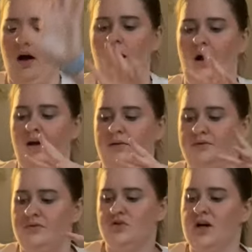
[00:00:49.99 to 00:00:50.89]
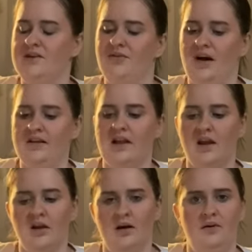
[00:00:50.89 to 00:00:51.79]
I've tried to find like
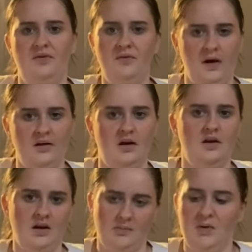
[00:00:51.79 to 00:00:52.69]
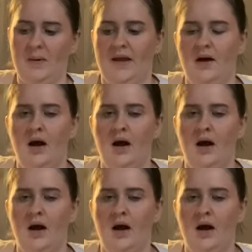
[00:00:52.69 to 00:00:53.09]
a fun number picker.